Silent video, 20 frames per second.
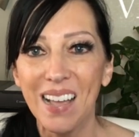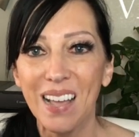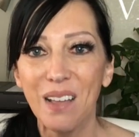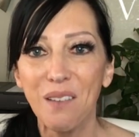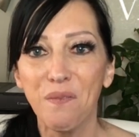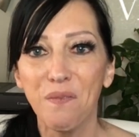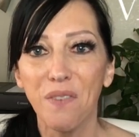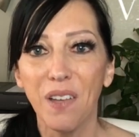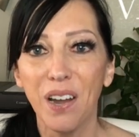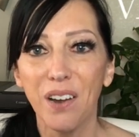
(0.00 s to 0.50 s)

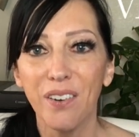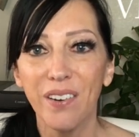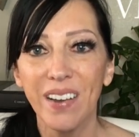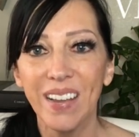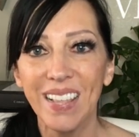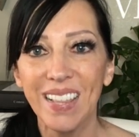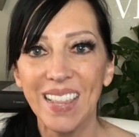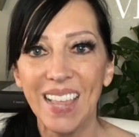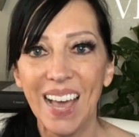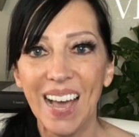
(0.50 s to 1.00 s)
and
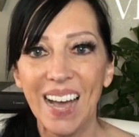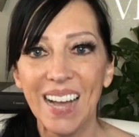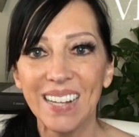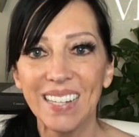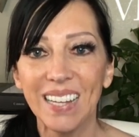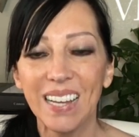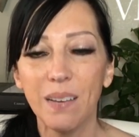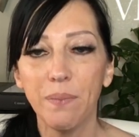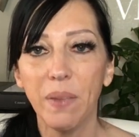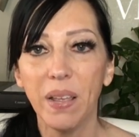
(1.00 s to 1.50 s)
varying that
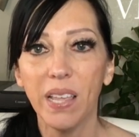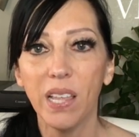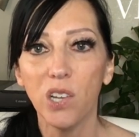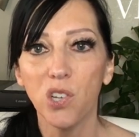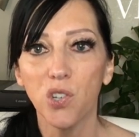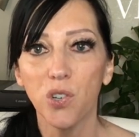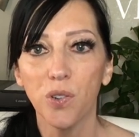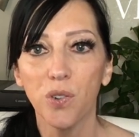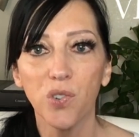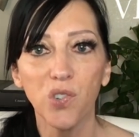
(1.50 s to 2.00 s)
and making
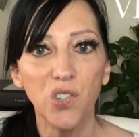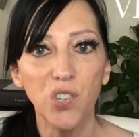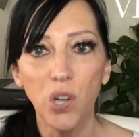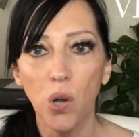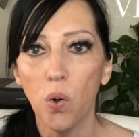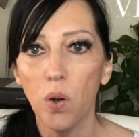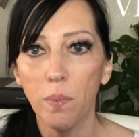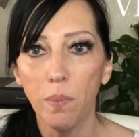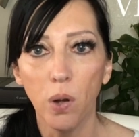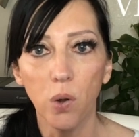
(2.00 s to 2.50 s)
sure there's
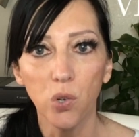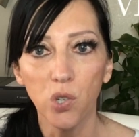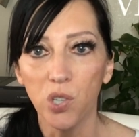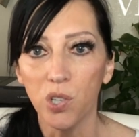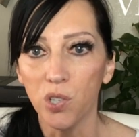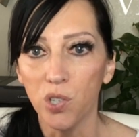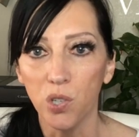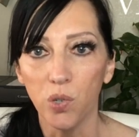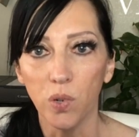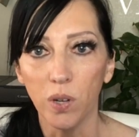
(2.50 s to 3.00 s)
no
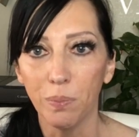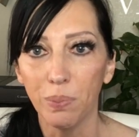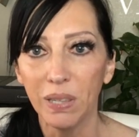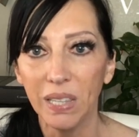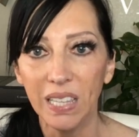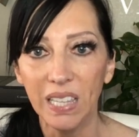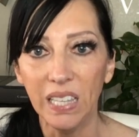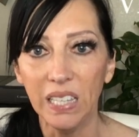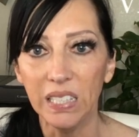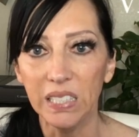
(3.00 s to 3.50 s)
emotion to it,
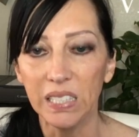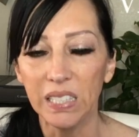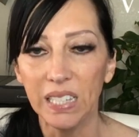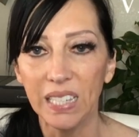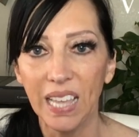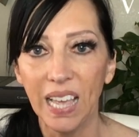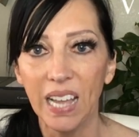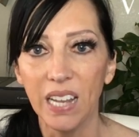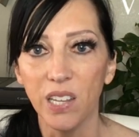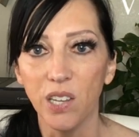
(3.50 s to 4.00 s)
please.
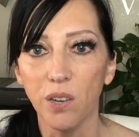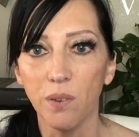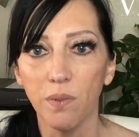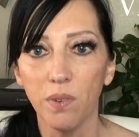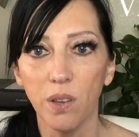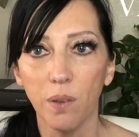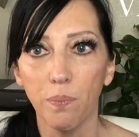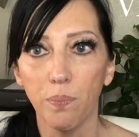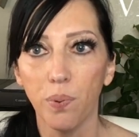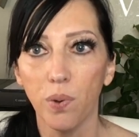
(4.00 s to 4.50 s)
Again,
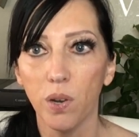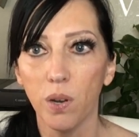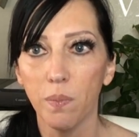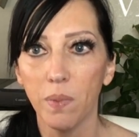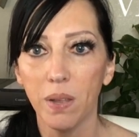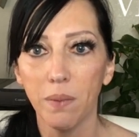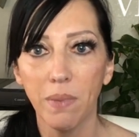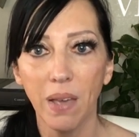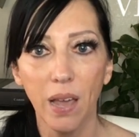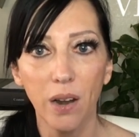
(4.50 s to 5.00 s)
you put them
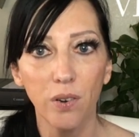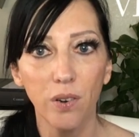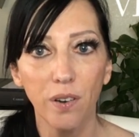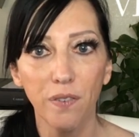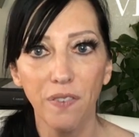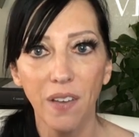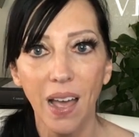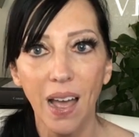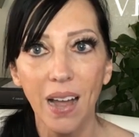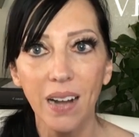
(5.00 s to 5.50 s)
in
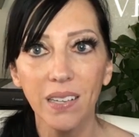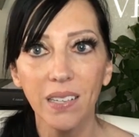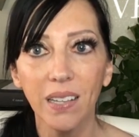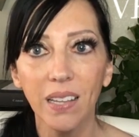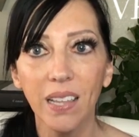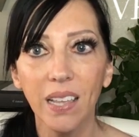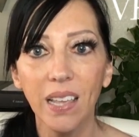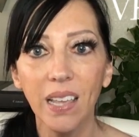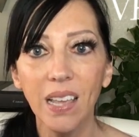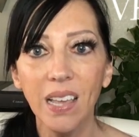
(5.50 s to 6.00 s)

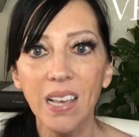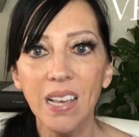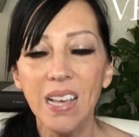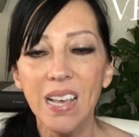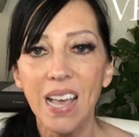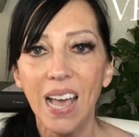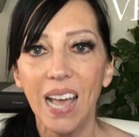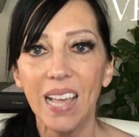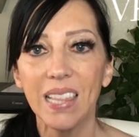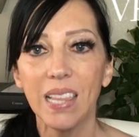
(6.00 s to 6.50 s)
matter-of-factly,
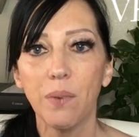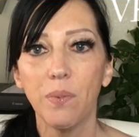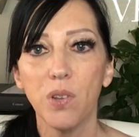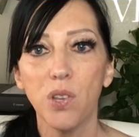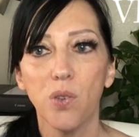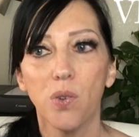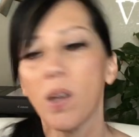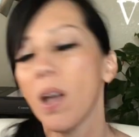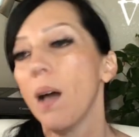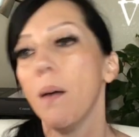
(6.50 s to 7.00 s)
and then when
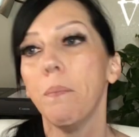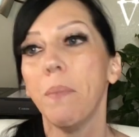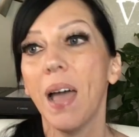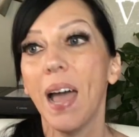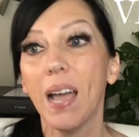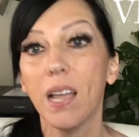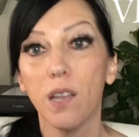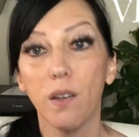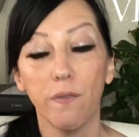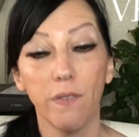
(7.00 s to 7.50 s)
you come
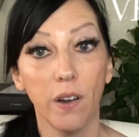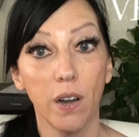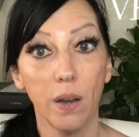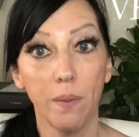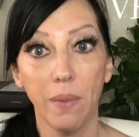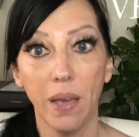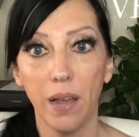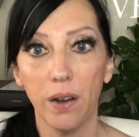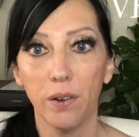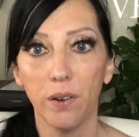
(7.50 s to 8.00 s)
back, you're very
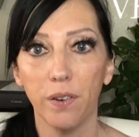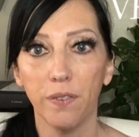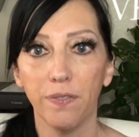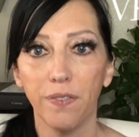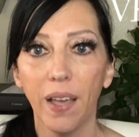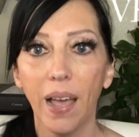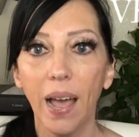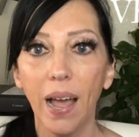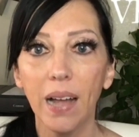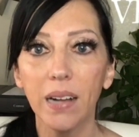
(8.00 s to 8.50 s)

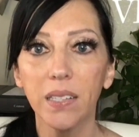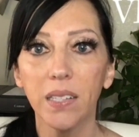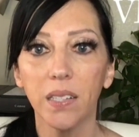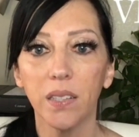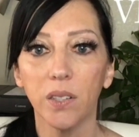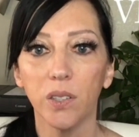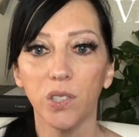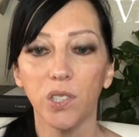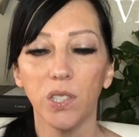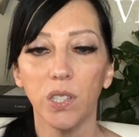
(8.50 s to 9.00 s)
matter-of-fact.
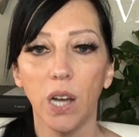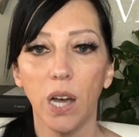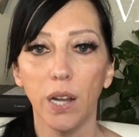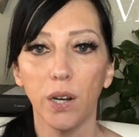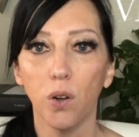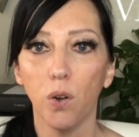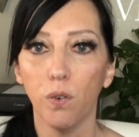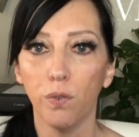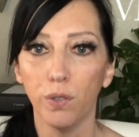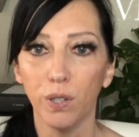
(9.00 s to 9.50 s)
There's
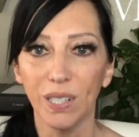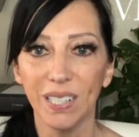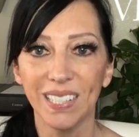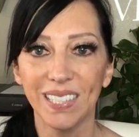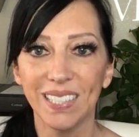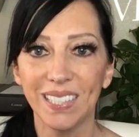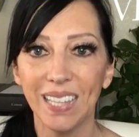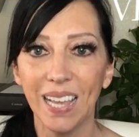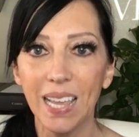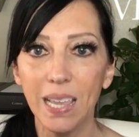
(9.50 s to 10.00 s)
not
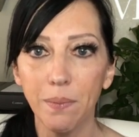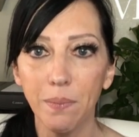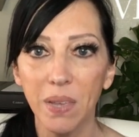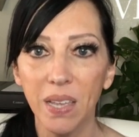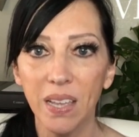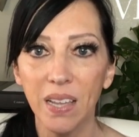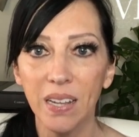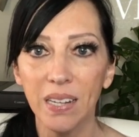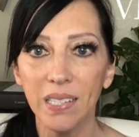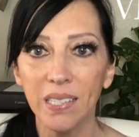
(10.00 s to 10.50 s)

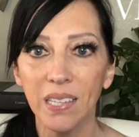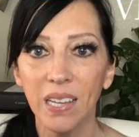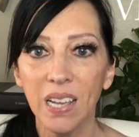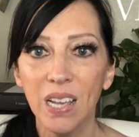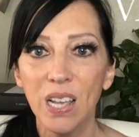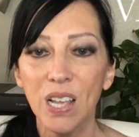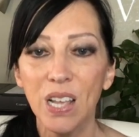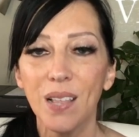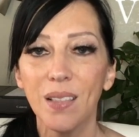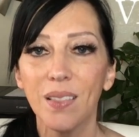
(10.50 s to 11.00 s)
overexcitement.
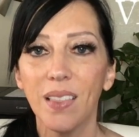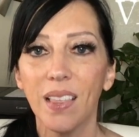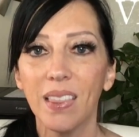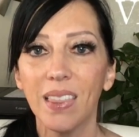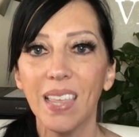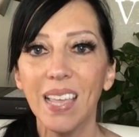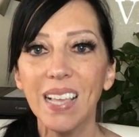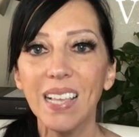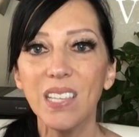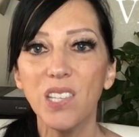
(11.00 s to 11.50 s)
The
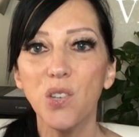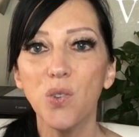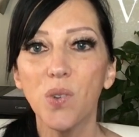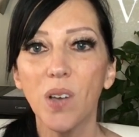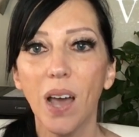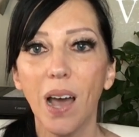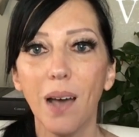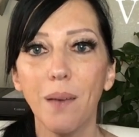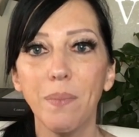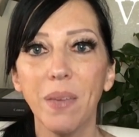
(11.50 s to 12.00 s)
thing is, you
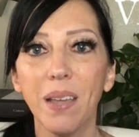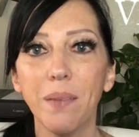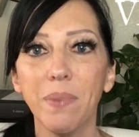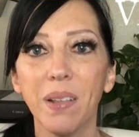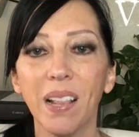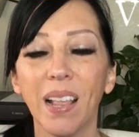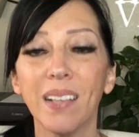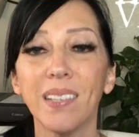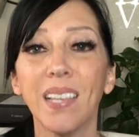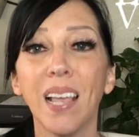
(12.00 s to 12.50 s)
come in,
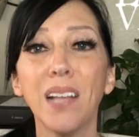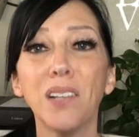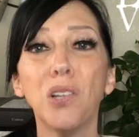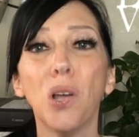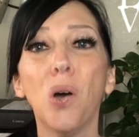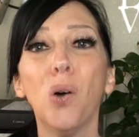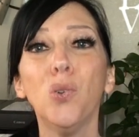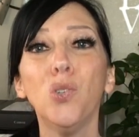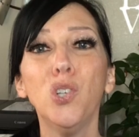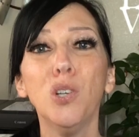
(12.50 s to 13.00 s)
be like, I
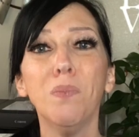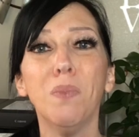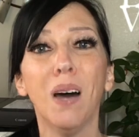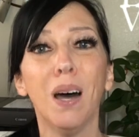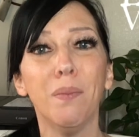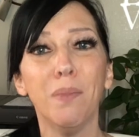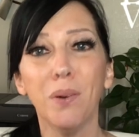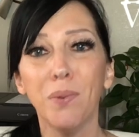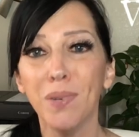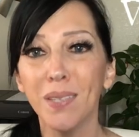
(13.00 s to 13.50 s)
told you
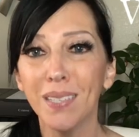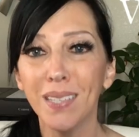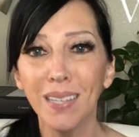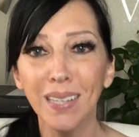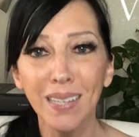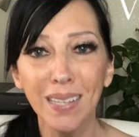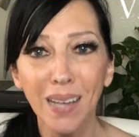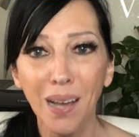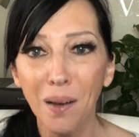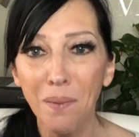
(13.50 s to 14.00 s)
Mama was
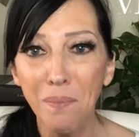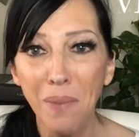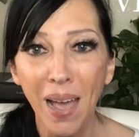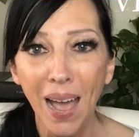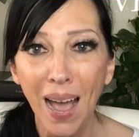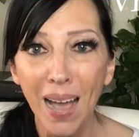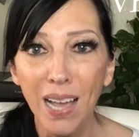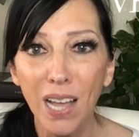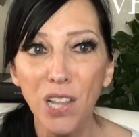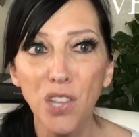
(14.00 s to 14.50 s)
going to come
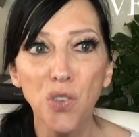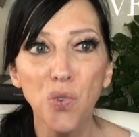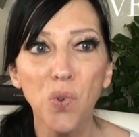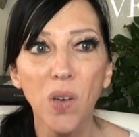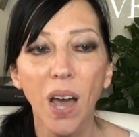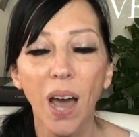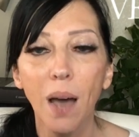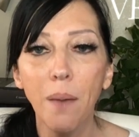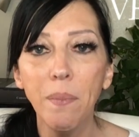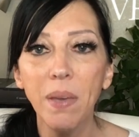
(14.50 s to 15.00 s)
back, and you
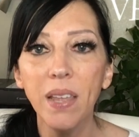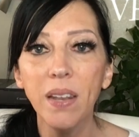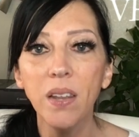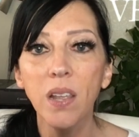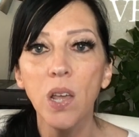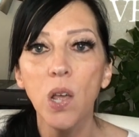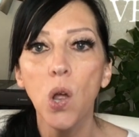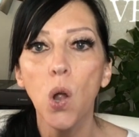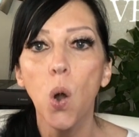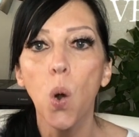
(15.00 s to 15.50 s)
come in
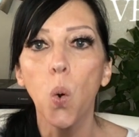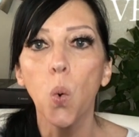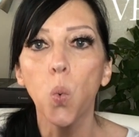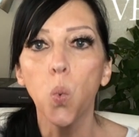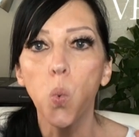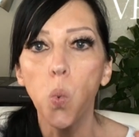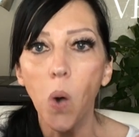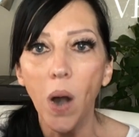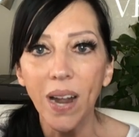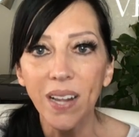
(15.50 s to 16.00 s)

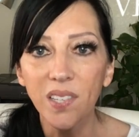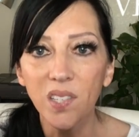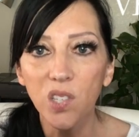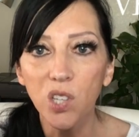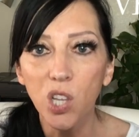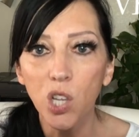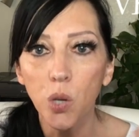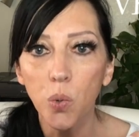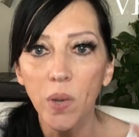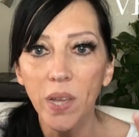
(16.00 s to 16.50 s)

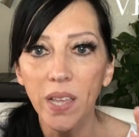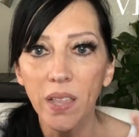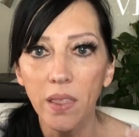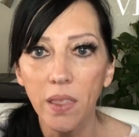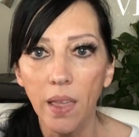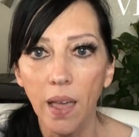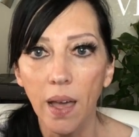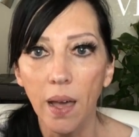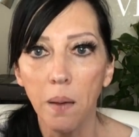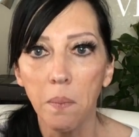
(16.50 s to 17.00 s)
rescuing
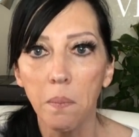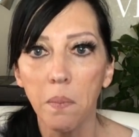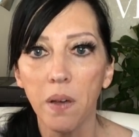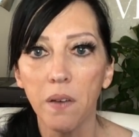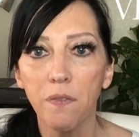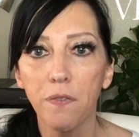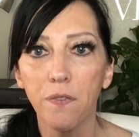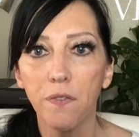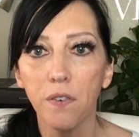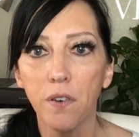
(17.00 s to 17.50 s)
them
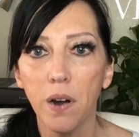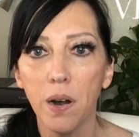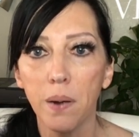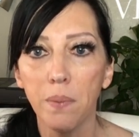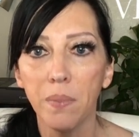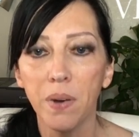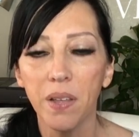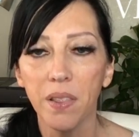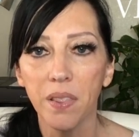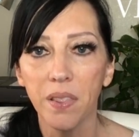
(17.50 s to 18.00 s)

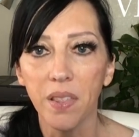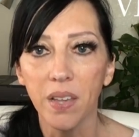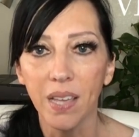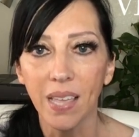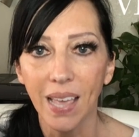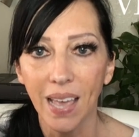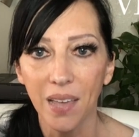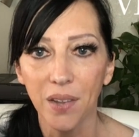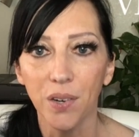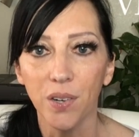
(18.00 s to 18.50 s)
from the
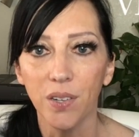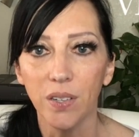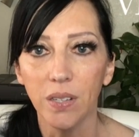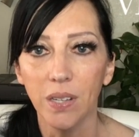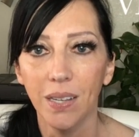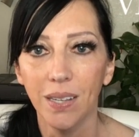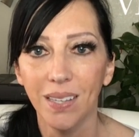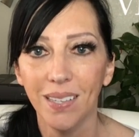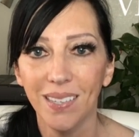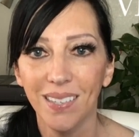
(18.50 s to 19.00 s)
kennel.
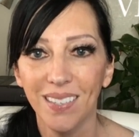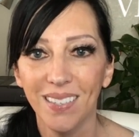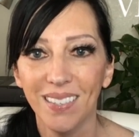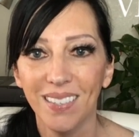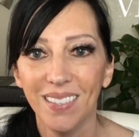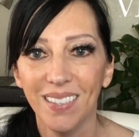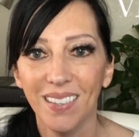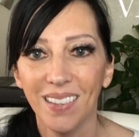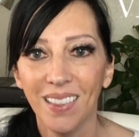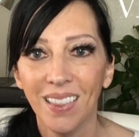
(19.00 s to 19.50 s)

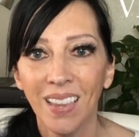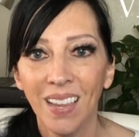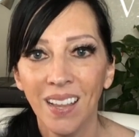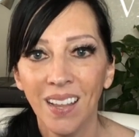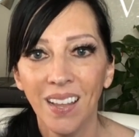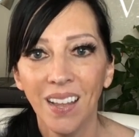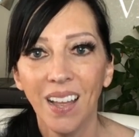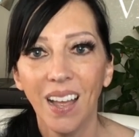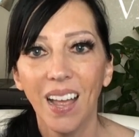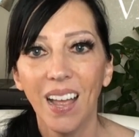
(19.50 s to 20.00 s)

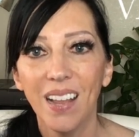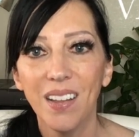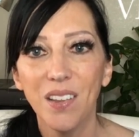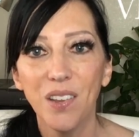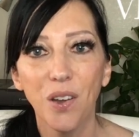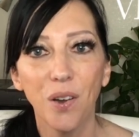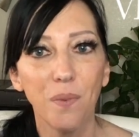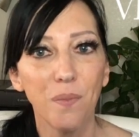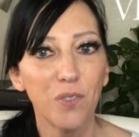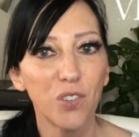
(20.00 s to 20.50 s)
And
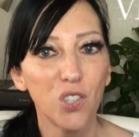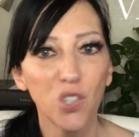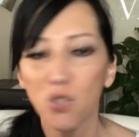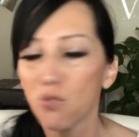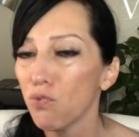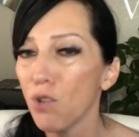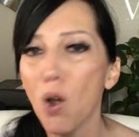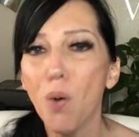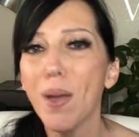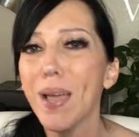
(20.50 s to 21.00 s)
you're
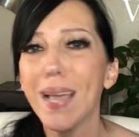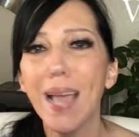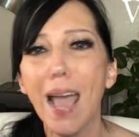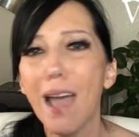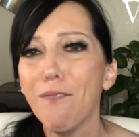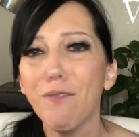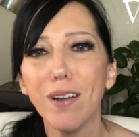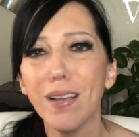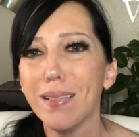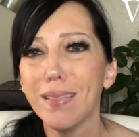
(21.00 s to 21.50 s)
screwing
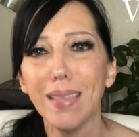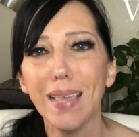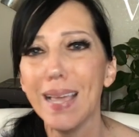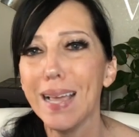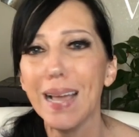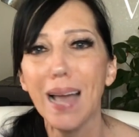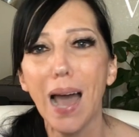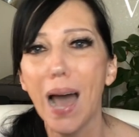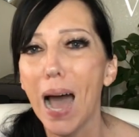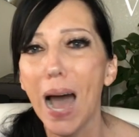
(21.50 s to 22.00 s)

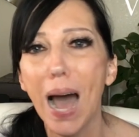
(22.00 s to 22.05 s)
everything